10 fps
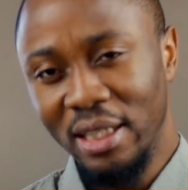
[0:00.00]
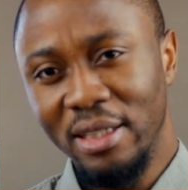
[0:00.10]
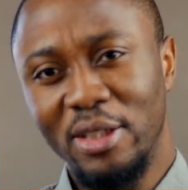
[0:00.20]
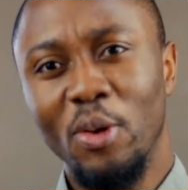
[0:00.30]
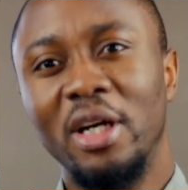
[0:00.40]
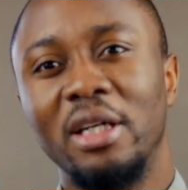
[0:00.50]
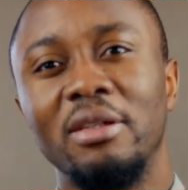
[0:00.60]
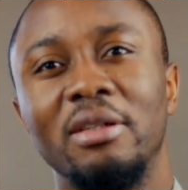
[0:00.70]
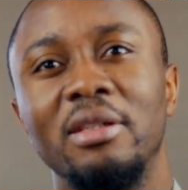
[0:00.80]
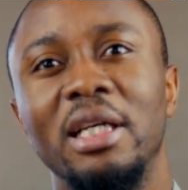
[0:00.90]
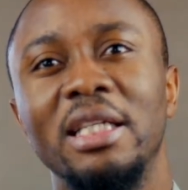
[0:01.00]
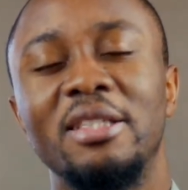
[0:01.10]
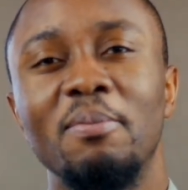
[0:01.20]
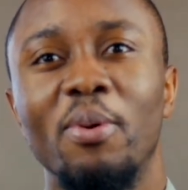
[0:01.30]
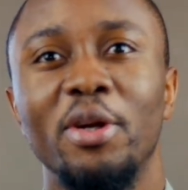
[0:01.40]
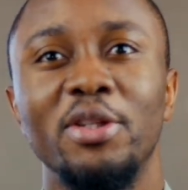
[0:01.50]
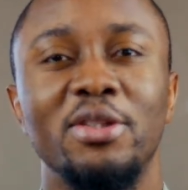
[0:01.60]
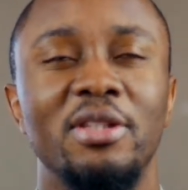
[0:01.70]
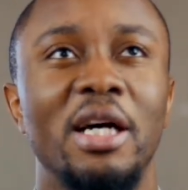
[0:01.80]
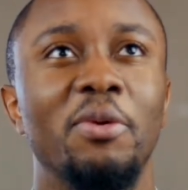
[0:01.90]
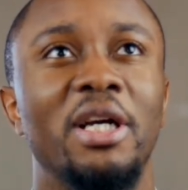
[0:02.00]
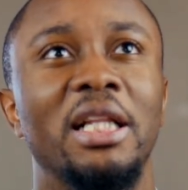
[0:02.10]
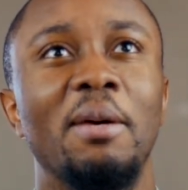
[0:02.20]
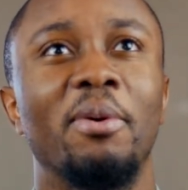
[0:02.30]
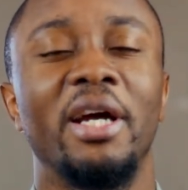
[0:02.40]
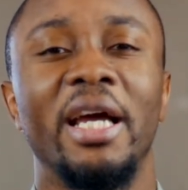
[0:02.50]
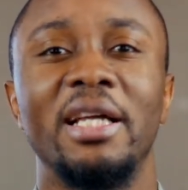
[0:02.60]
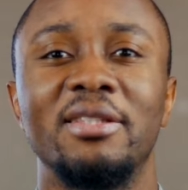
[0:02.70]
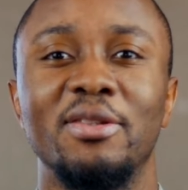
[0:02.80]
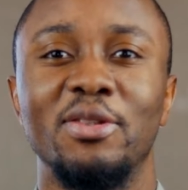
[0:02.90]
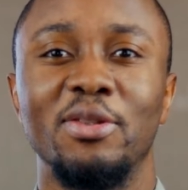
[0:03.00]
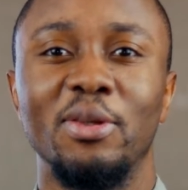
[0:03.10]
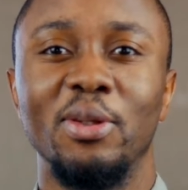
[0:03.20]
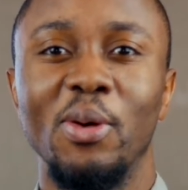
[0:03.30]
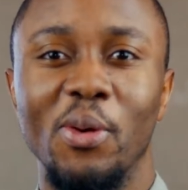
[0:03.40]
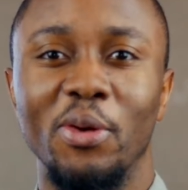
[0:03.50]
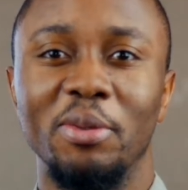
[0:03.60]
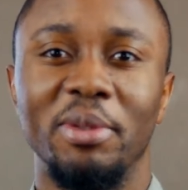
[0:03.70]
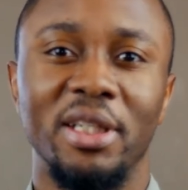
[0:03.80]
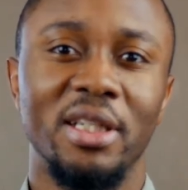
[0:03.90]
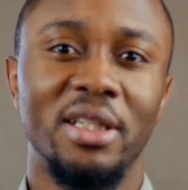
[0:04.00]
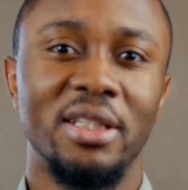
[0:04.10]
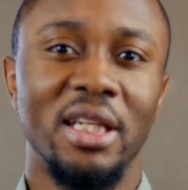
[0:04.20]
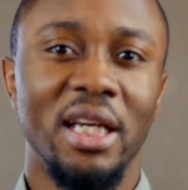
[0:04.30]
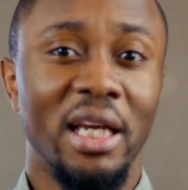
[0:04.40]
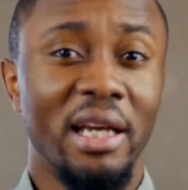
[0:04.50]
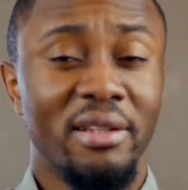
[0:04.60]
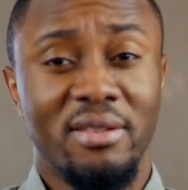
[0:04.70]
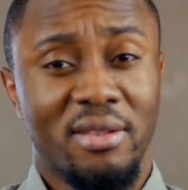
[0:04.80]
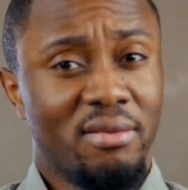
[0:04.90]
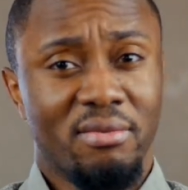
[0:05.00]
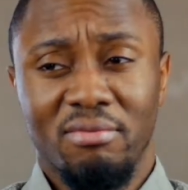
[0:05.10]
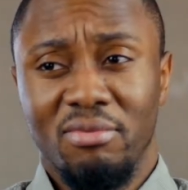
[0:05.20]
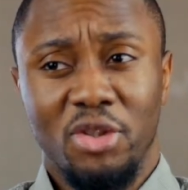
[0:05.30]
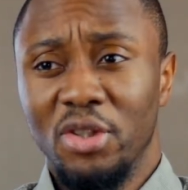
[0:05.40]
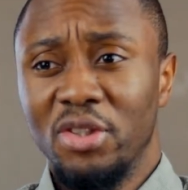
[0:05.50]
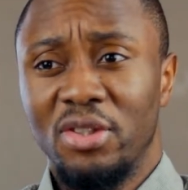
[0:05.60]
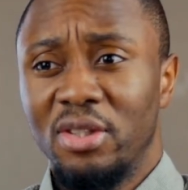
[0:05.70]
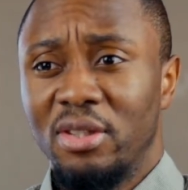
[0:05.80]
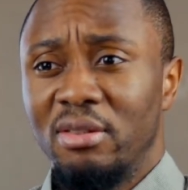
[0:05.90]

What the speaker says: So it's important that we clap our hands unto the Lord because it's just